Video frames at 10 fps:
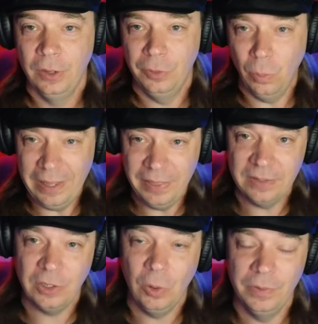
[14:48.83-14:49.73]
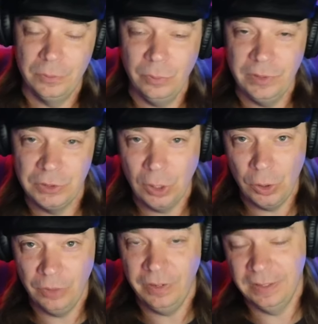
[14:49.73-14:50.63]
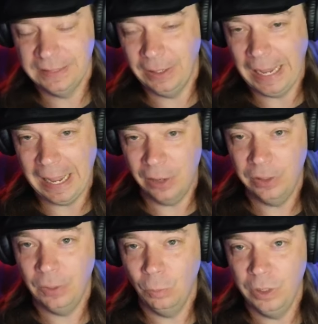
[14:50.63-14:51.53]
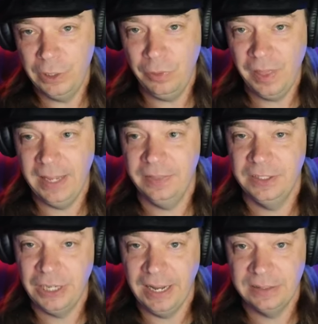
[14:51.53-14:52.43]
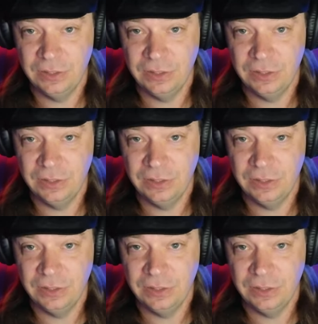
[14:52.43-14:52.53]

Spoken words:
the way things are going, this movie is so goofy. I was like, what do you think the chances